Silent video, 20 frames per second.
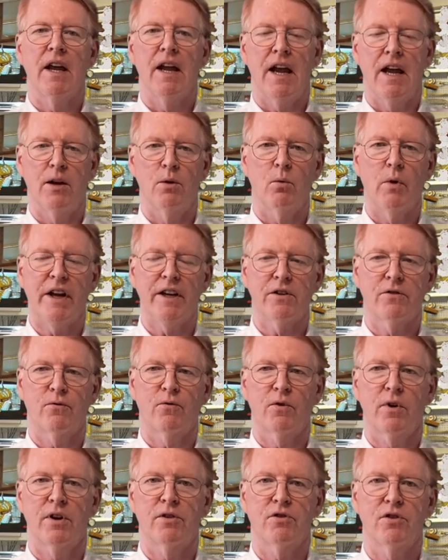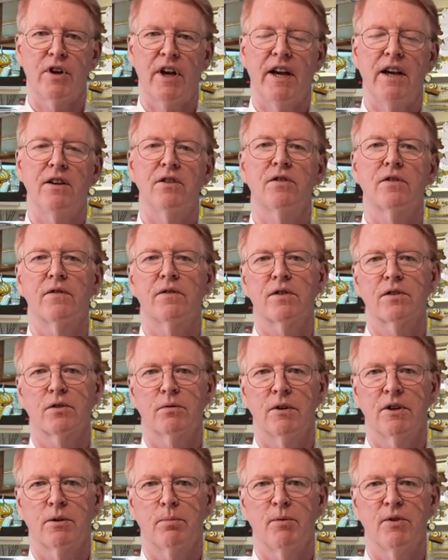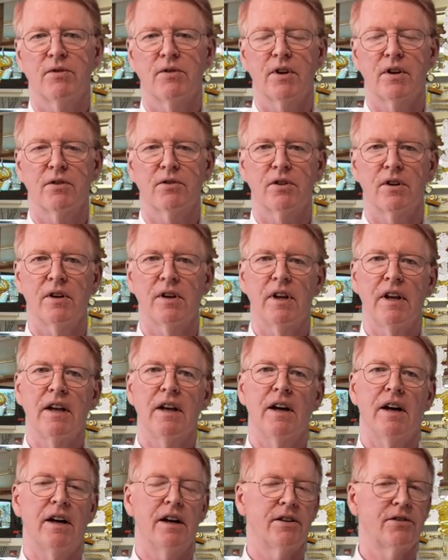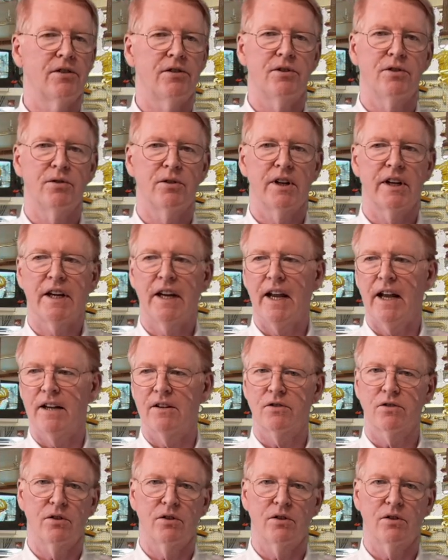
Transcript: and waits for a change of the switch position to do it again.